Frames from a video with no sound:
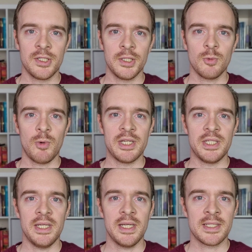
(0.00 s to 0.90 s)
to
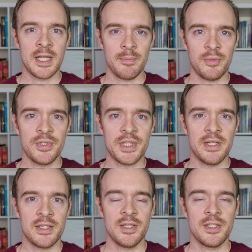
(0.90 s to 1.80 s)
20 example
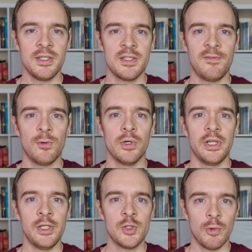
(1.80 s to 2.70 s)
sentences for
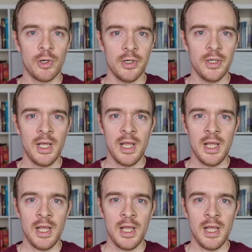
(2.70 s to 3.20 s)
each word